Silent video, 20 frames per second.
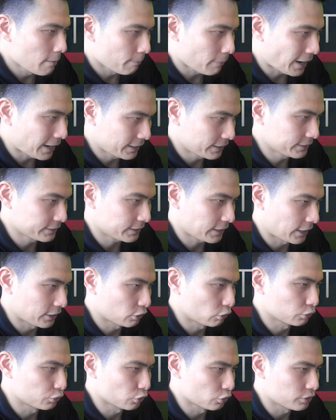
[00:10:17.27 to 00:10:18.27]
Pilots can
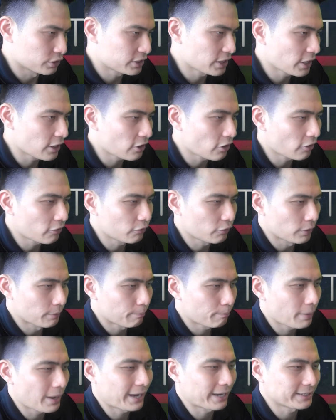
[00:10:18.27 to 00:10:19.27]
also take off with
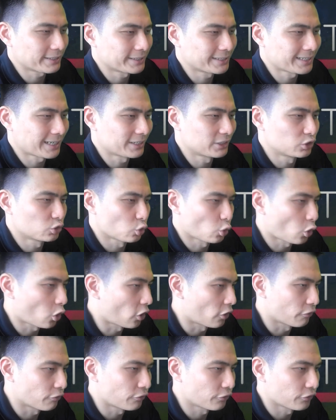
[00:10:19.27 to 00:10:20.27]
packs set to
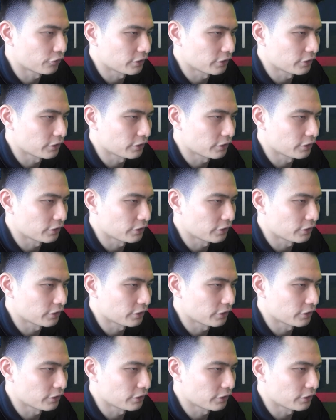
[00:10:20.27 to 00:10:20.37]
off